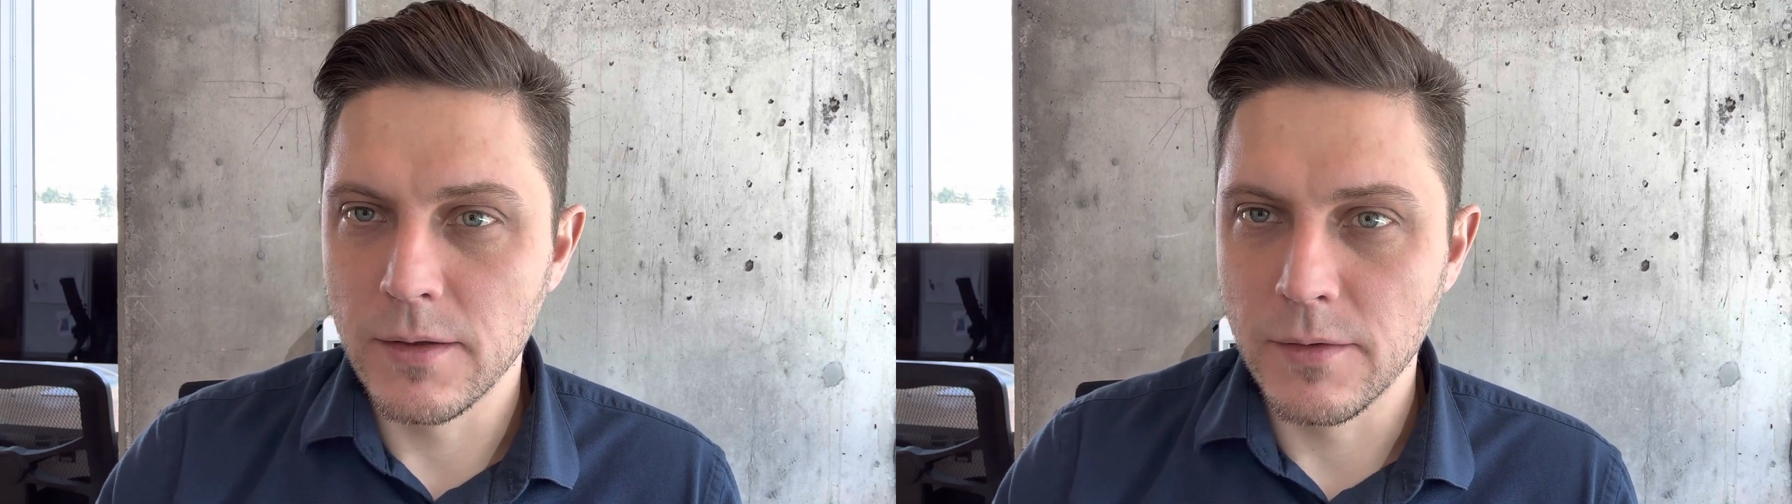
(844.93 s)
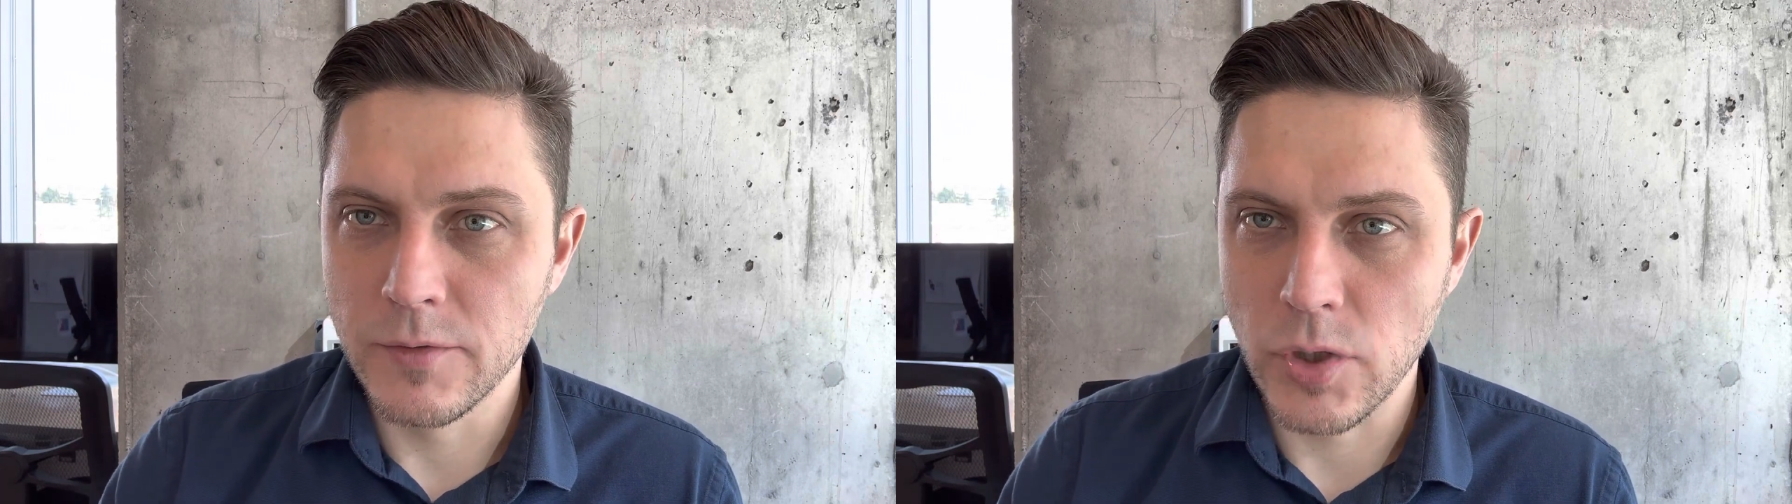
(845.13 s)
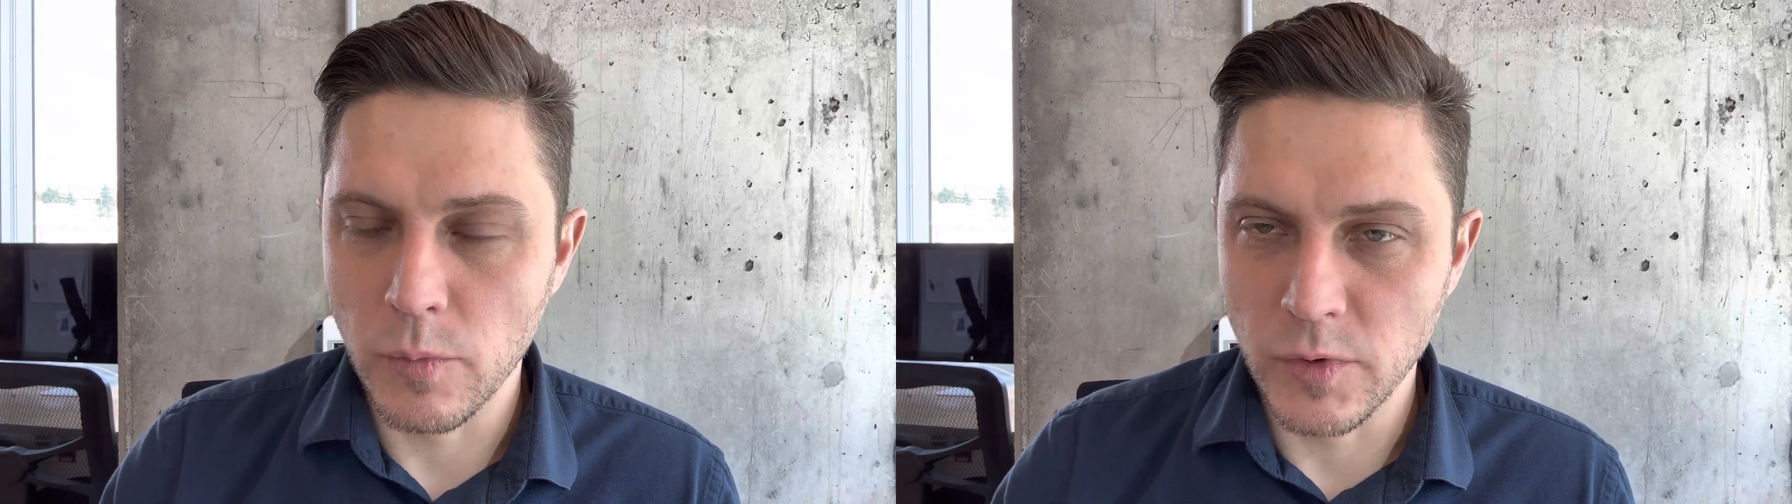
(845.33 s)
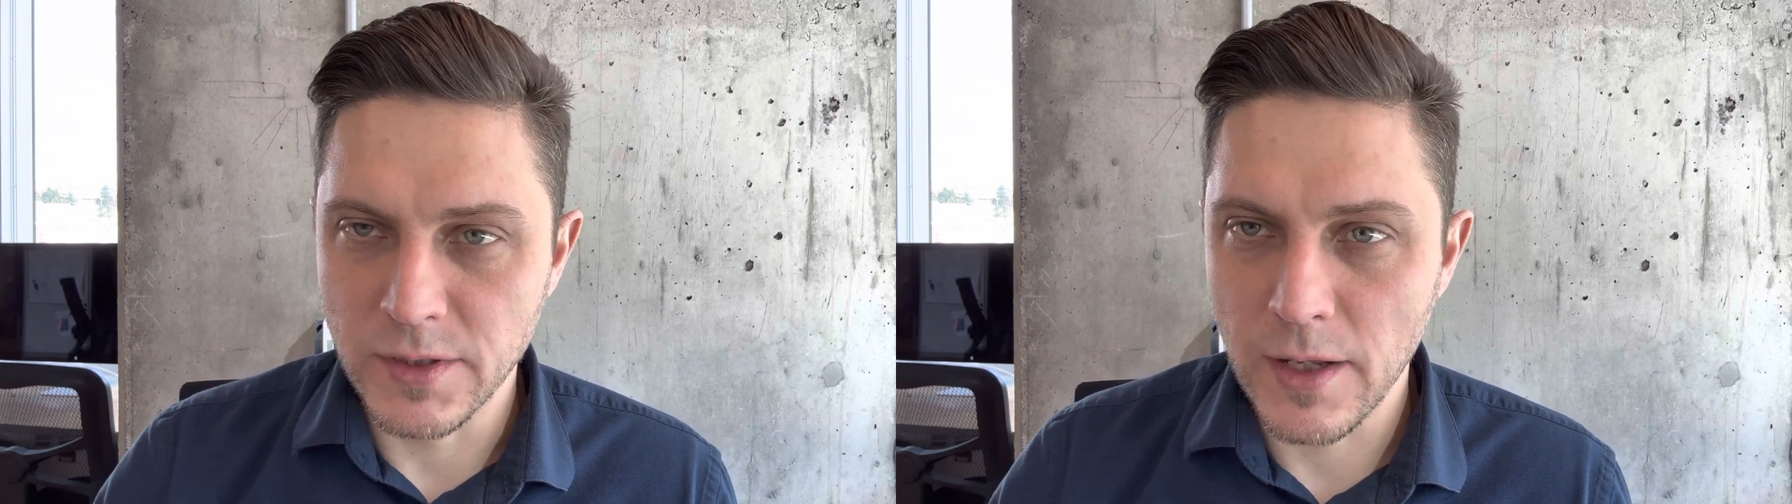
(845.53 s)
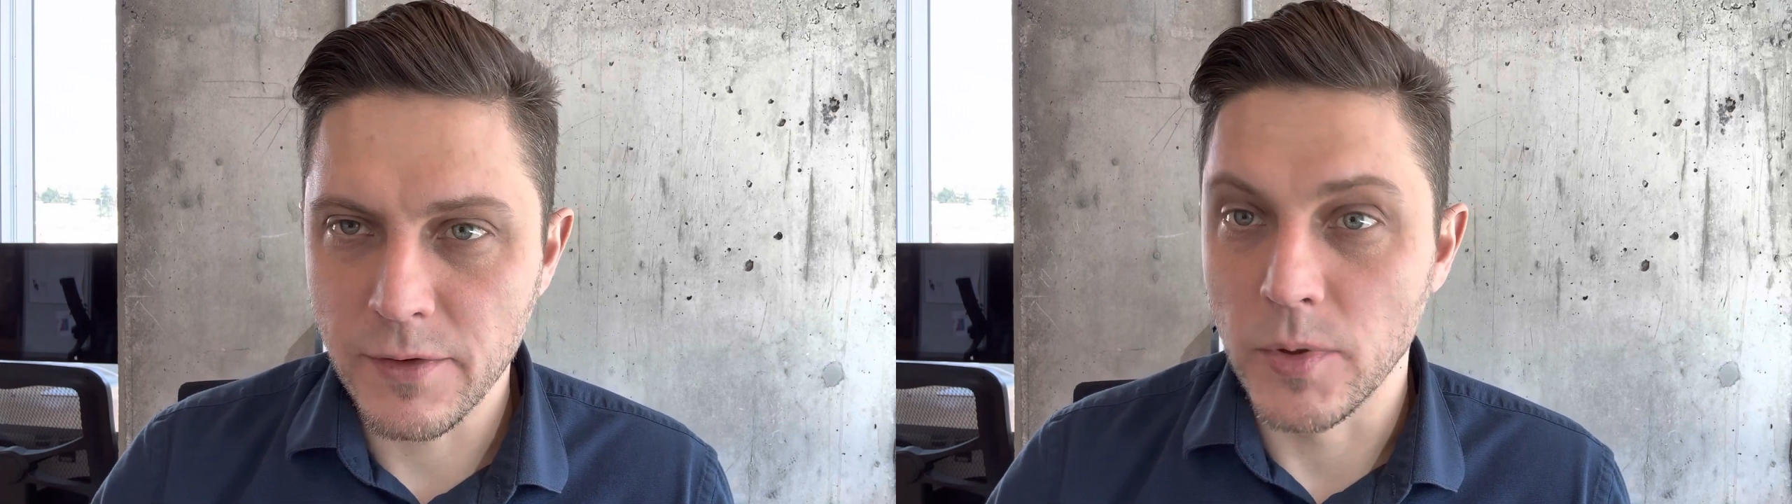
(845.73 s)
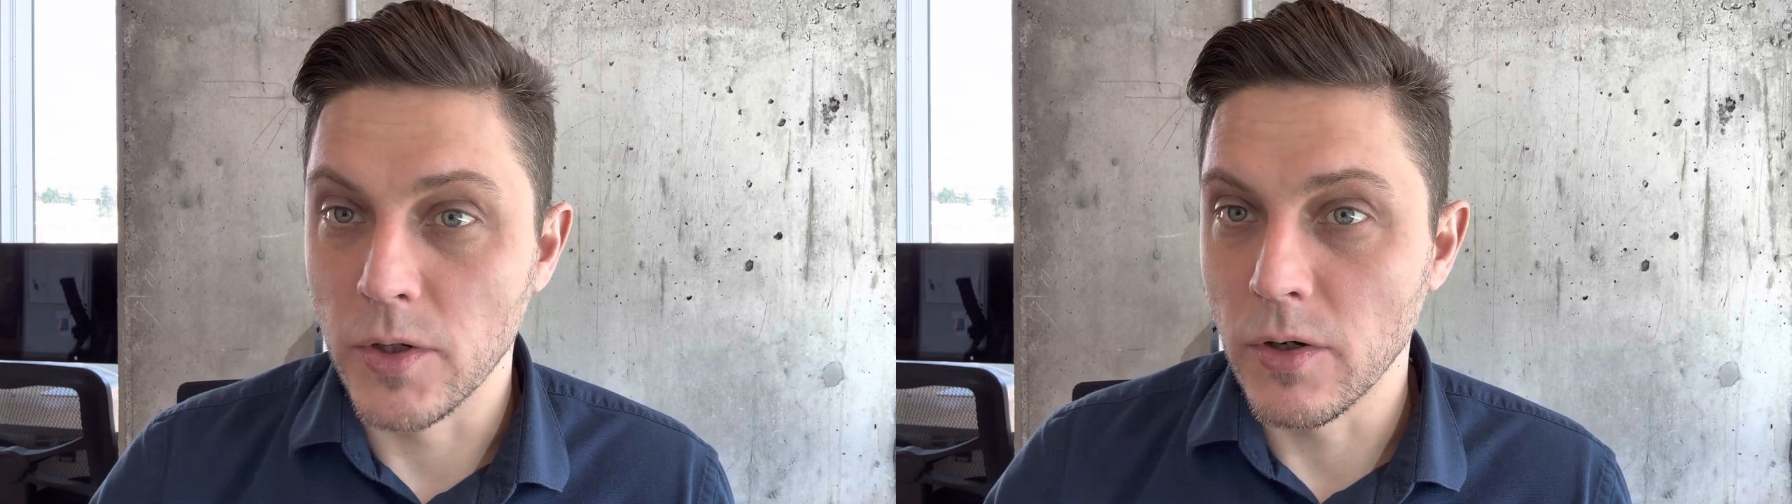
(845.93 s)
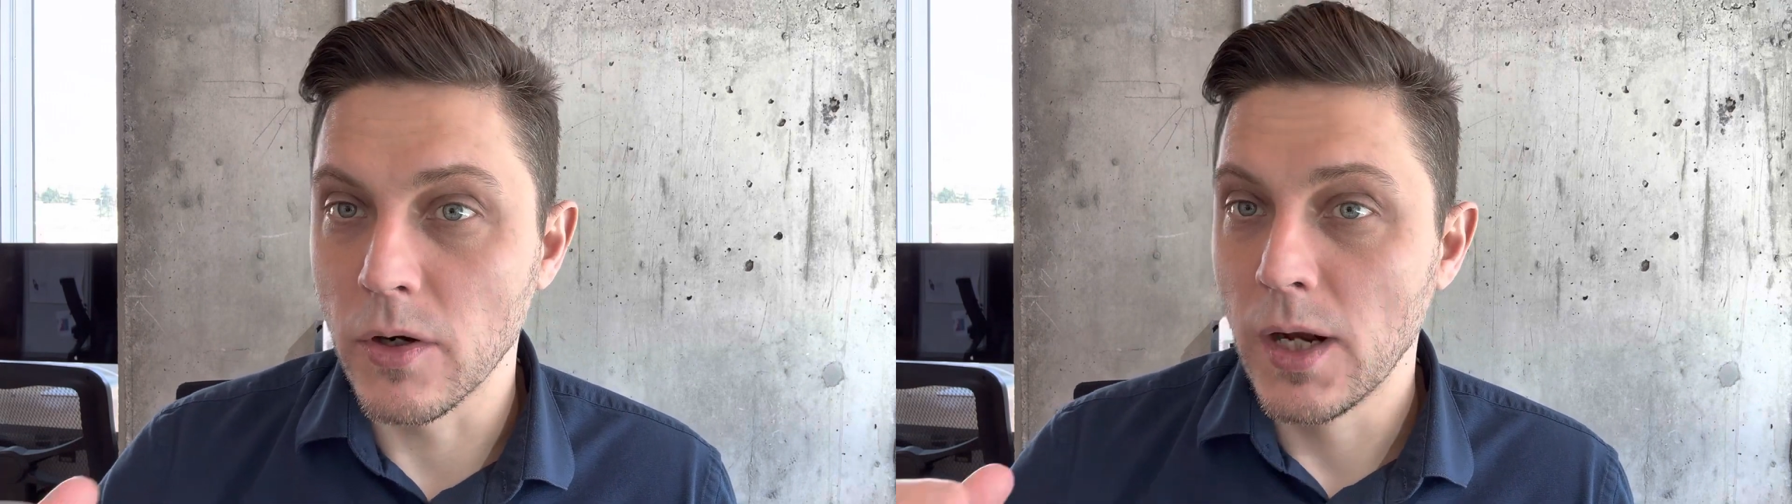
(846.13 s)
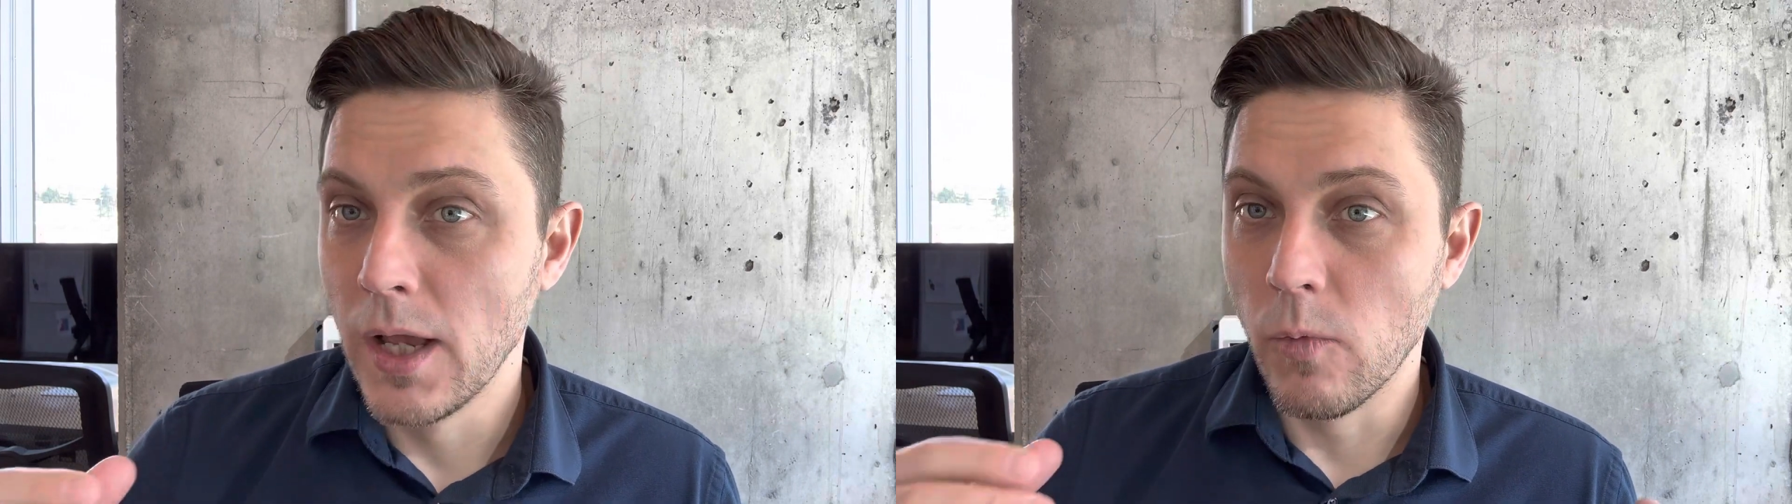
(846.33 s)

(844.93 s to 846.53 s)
the trip was a nothing burger